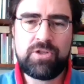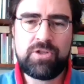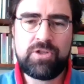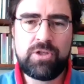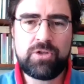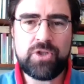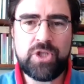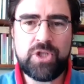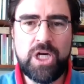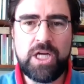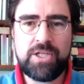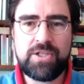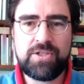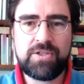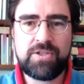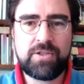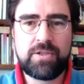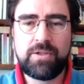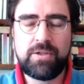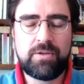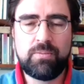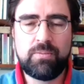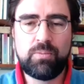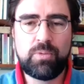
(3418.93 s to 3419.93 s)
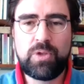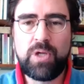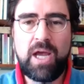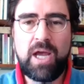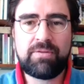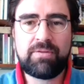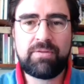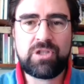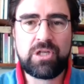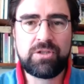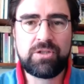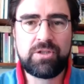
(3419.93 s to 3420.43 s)
Once you trust, you
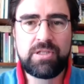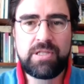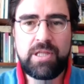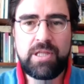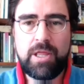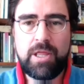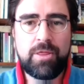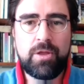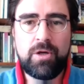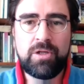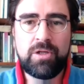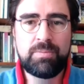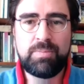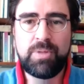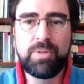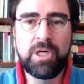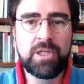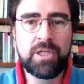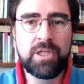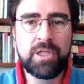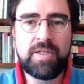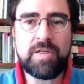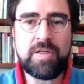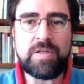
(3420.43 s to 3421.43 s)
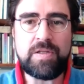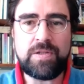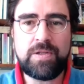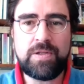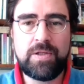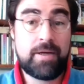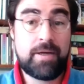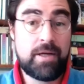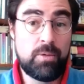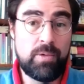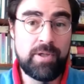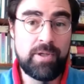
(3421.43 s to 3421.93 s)
have trusted to third parties,
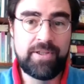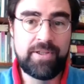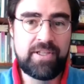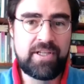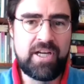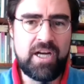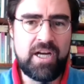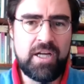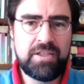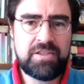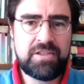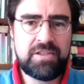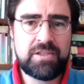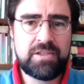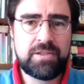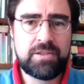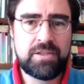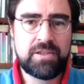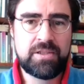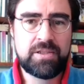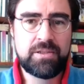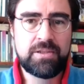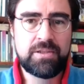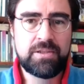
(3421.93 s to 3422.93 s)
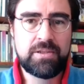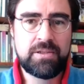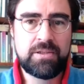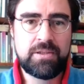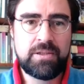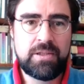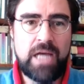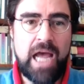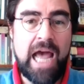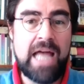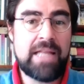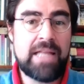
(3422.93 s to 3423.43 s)
they're going to want to cut
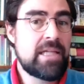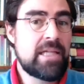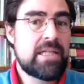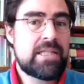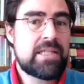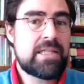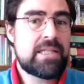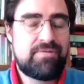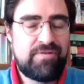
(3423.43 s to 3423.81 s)
and